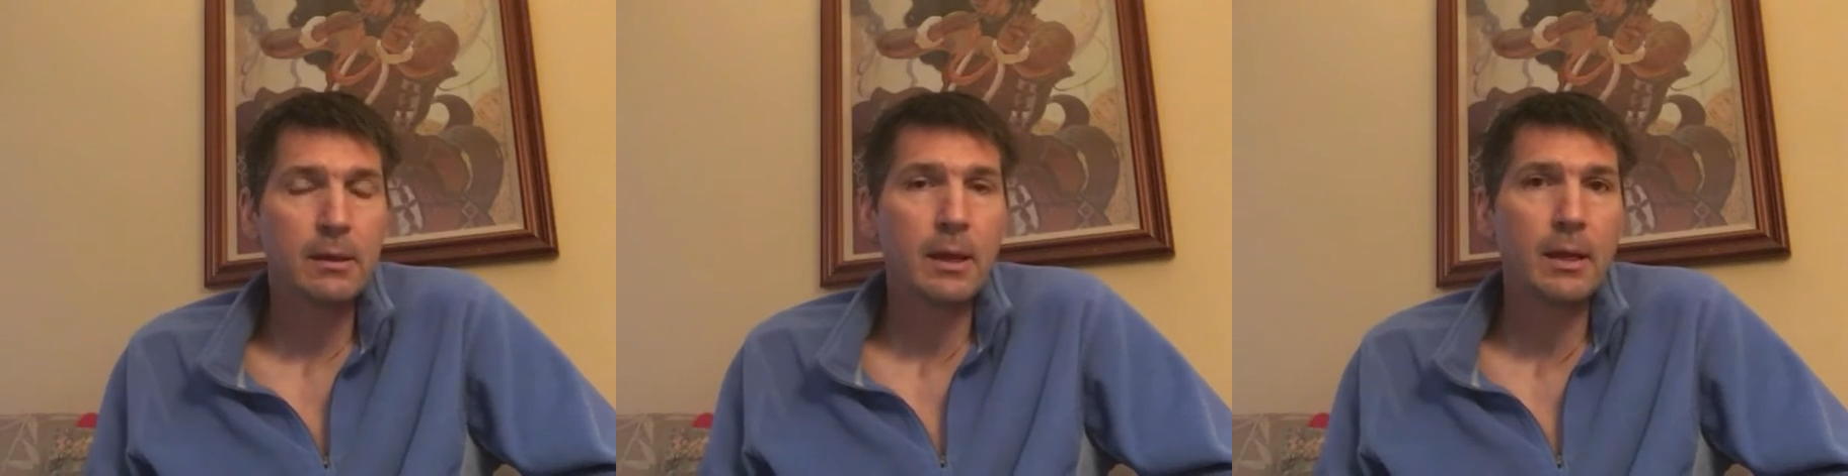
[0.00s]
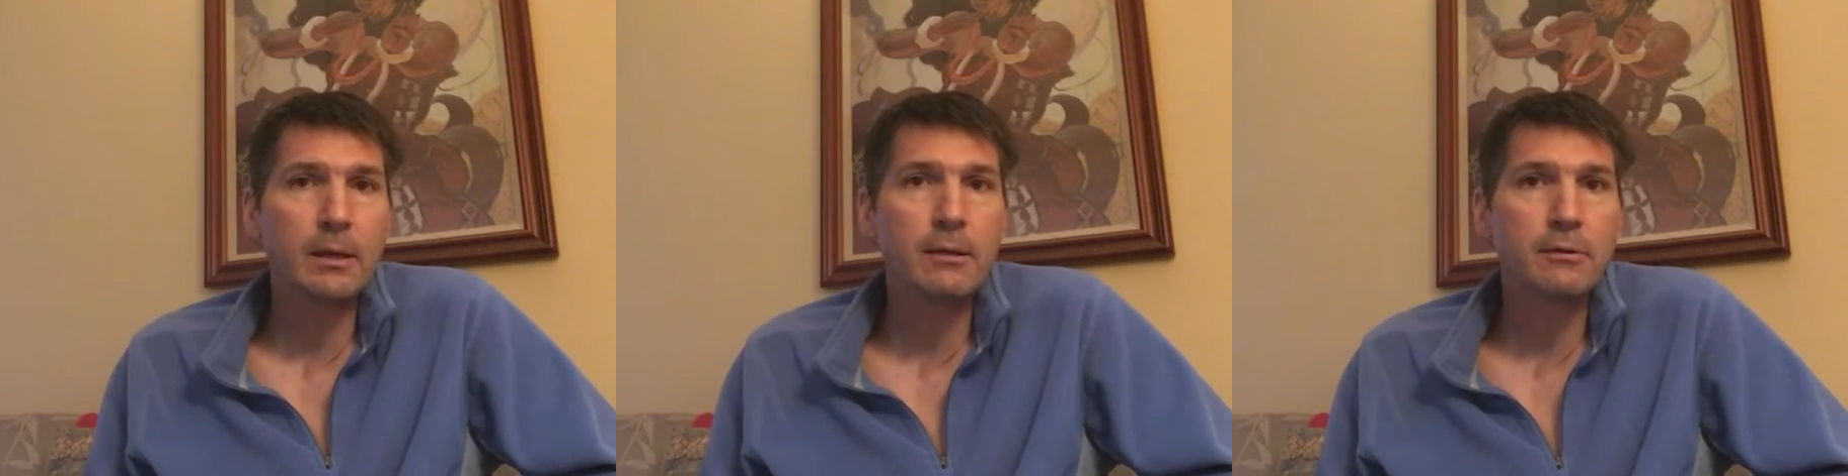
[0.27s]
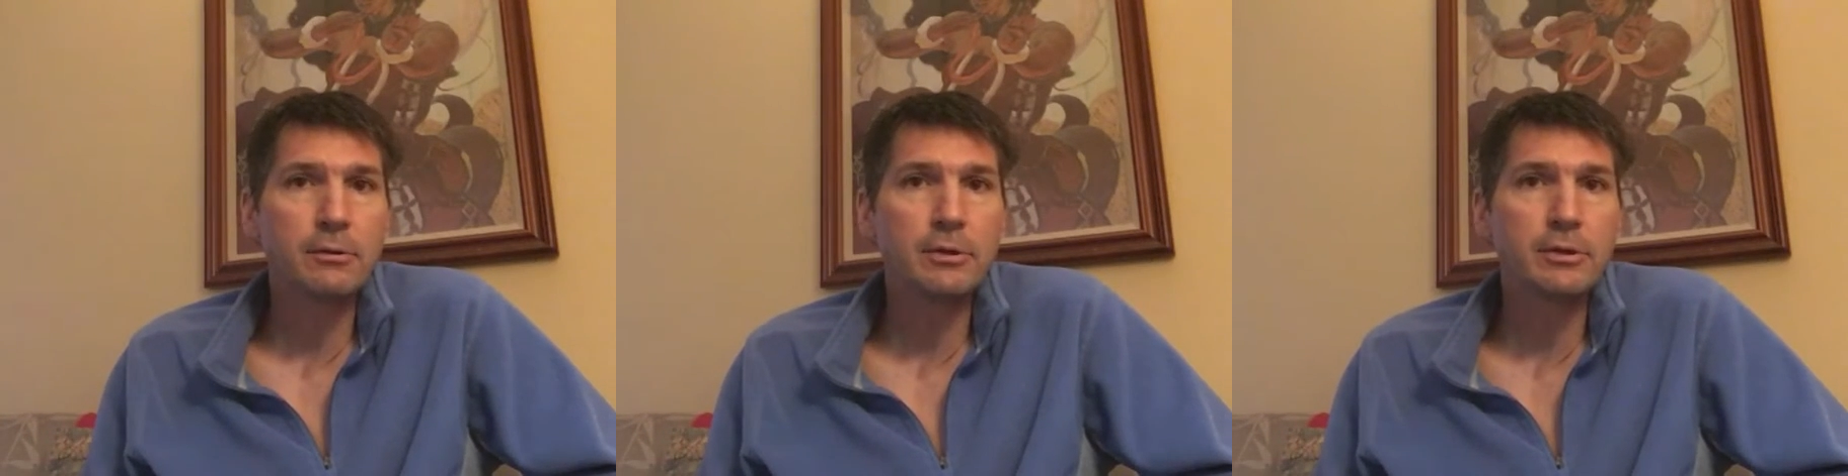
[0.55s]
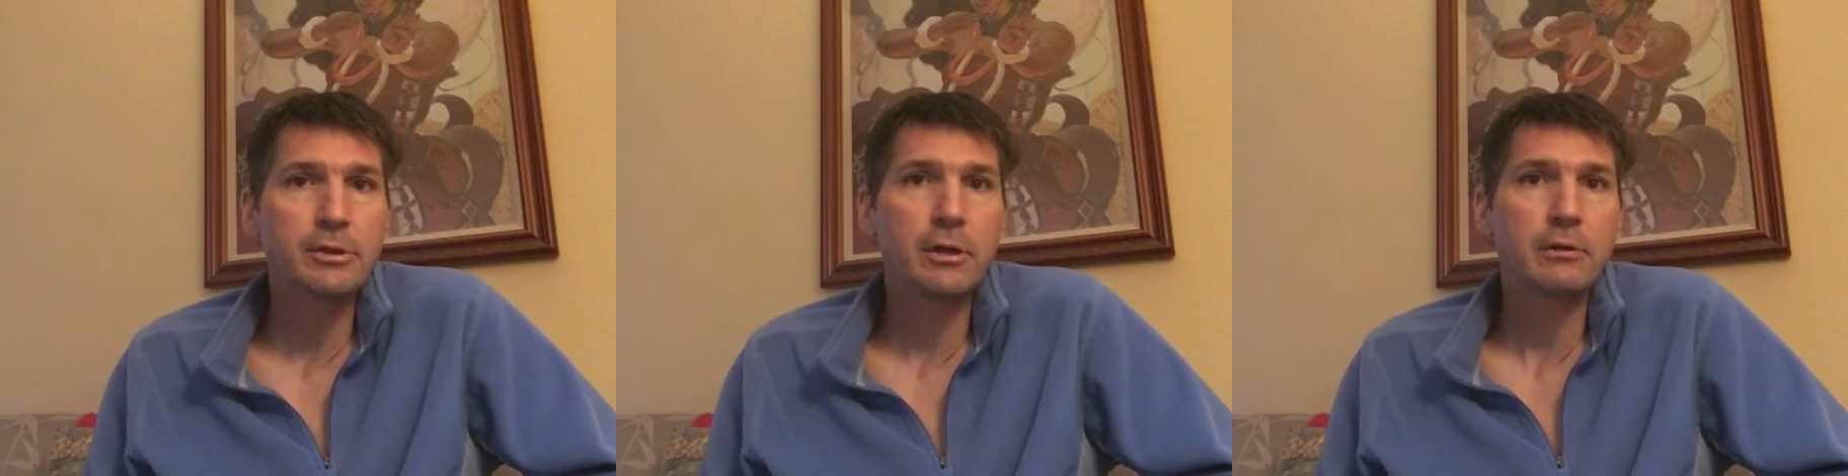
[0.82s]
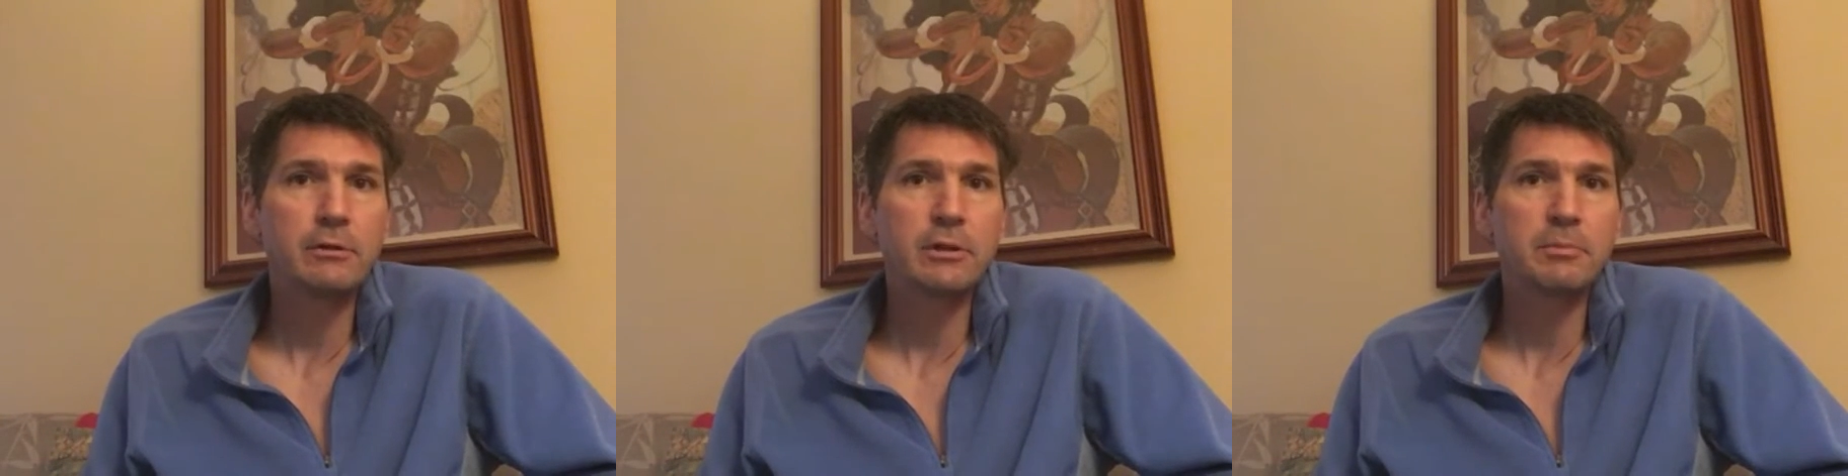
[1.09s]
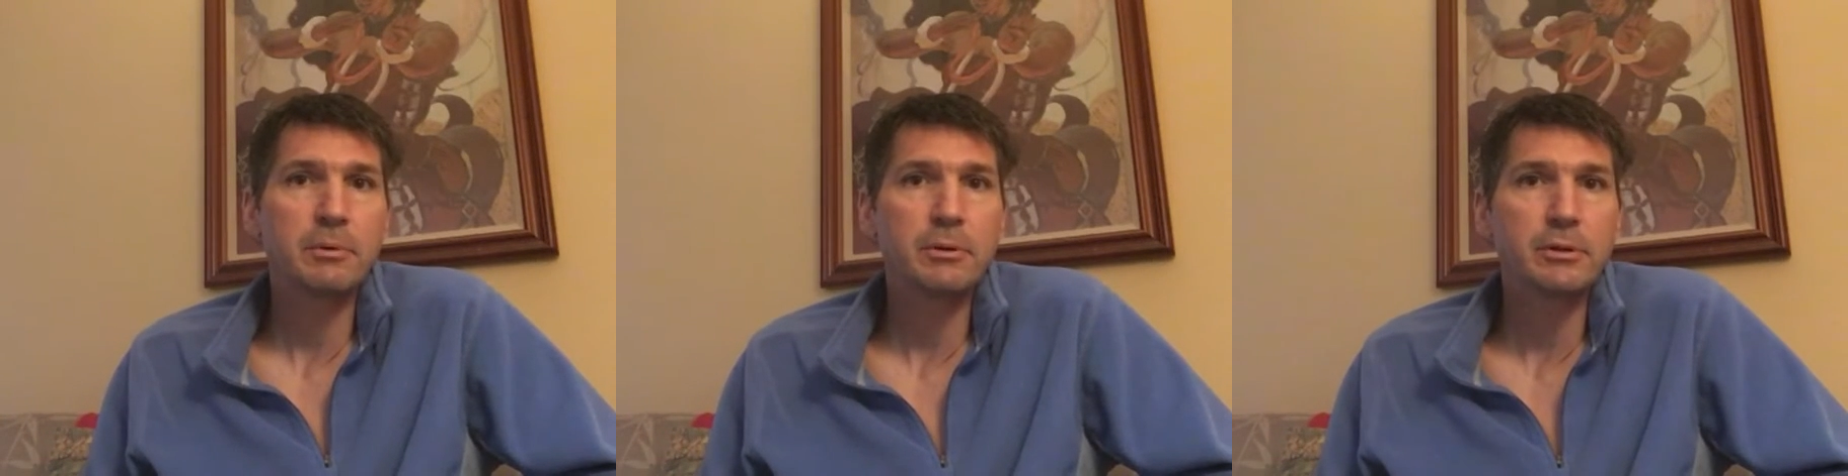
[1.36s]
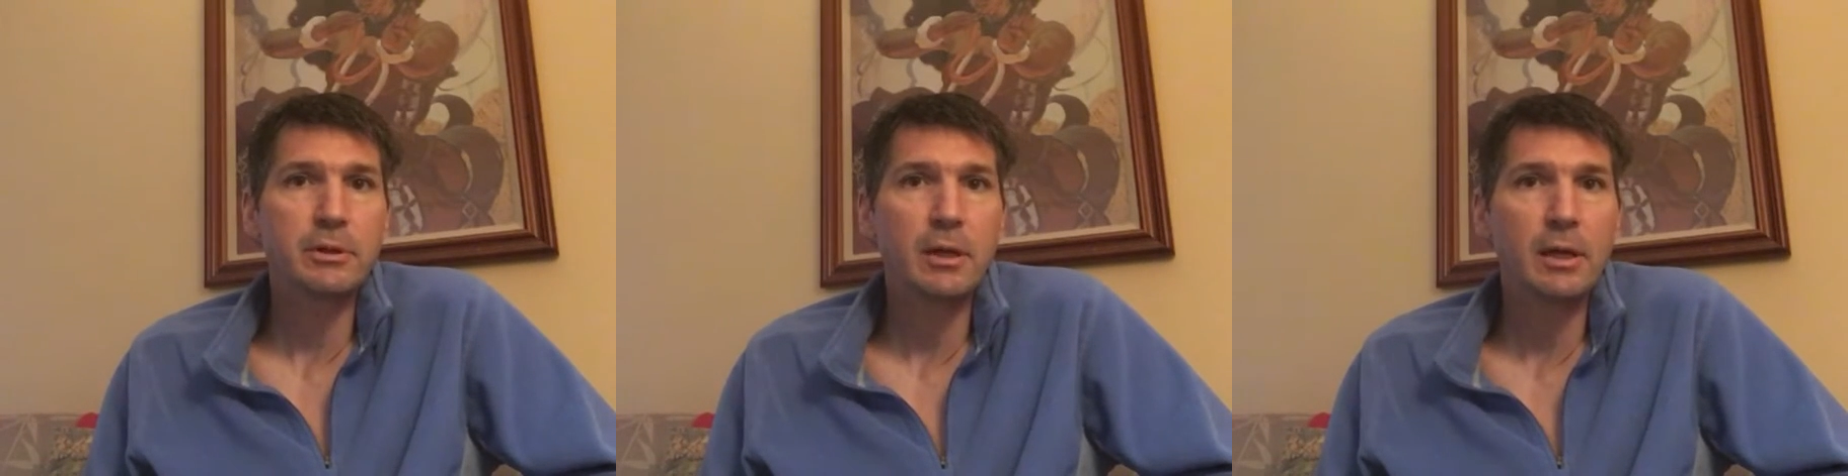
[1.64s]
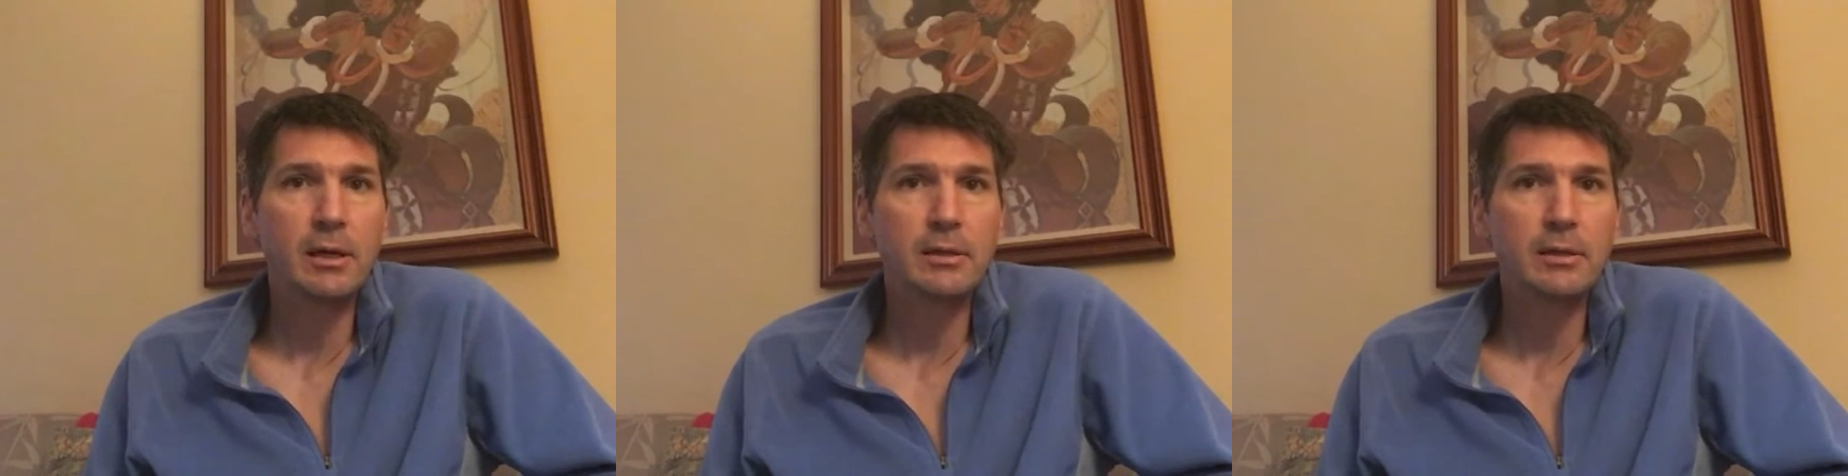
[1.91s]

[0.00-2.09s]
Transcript: and either discharge this person on